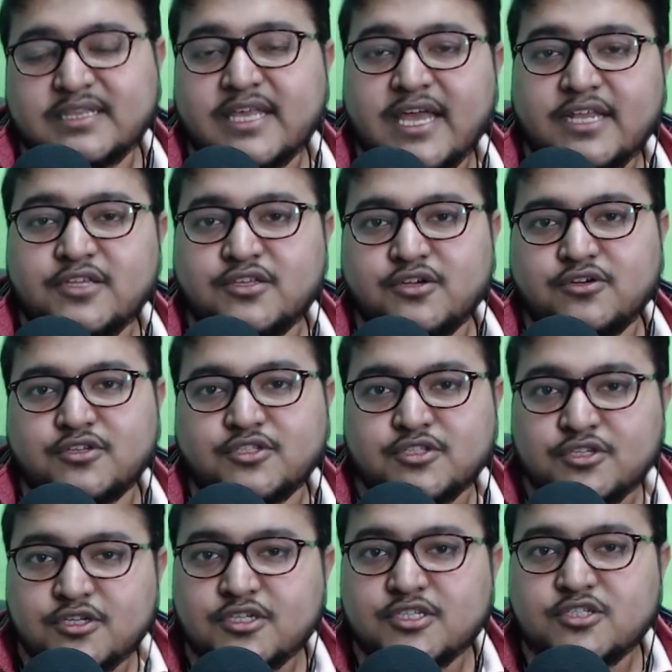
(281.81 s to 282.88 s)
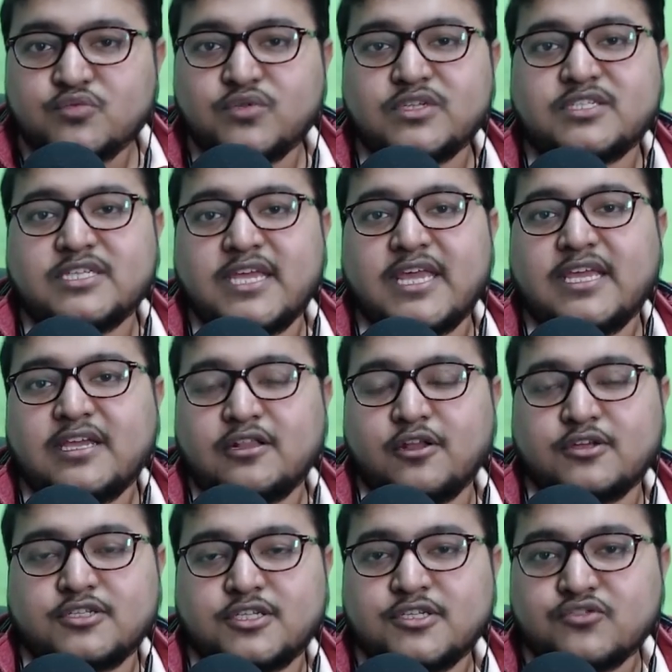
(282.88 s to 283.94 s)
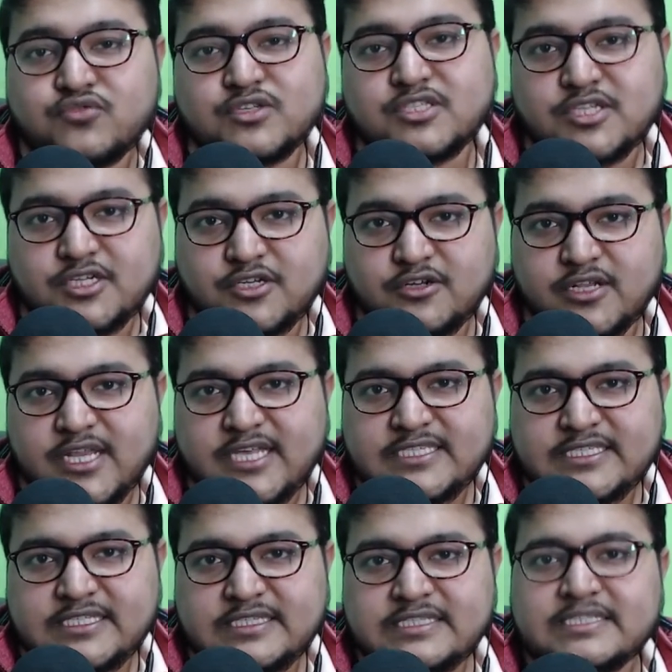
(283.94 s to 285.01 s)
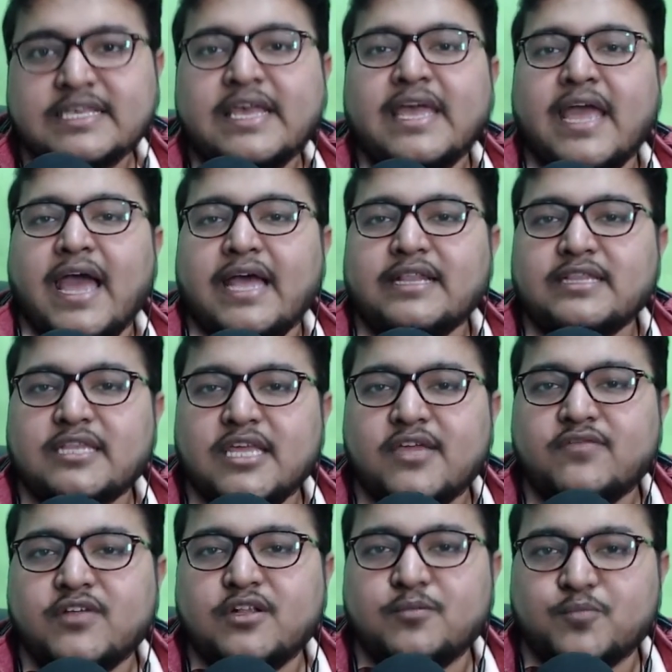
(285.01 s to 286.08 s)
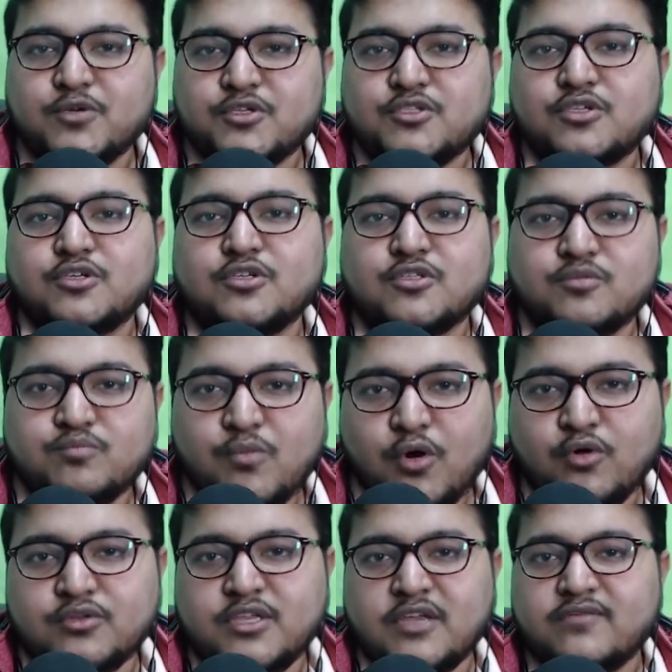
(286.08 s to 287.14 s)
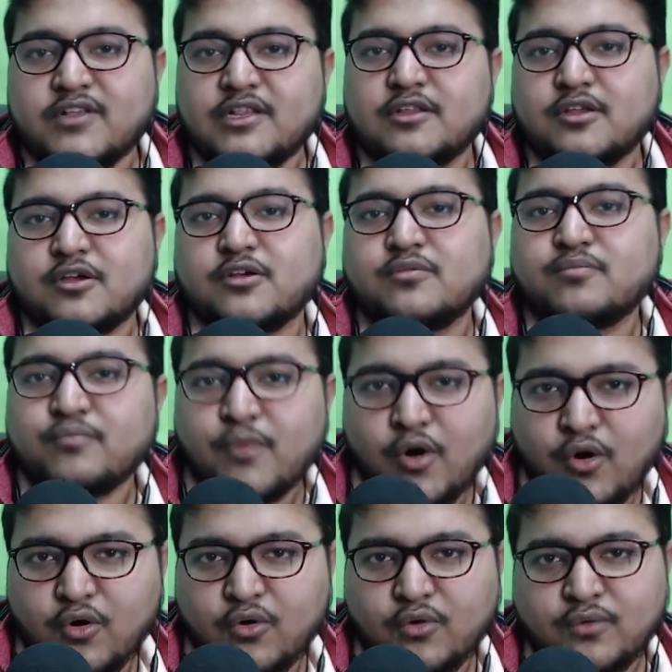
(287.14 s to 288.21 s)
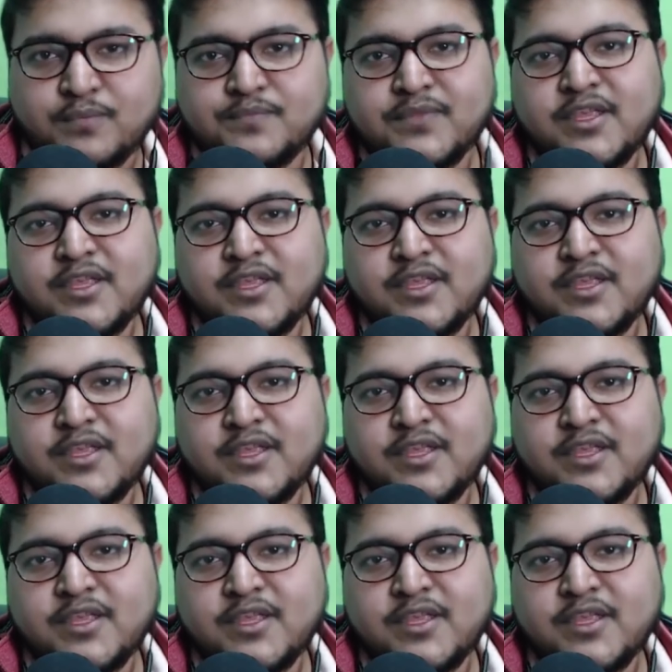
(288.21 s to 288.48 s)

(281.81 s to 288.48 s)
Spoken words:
Then your students will take a lot of interest in your lessons and they will produce more. They will learn more.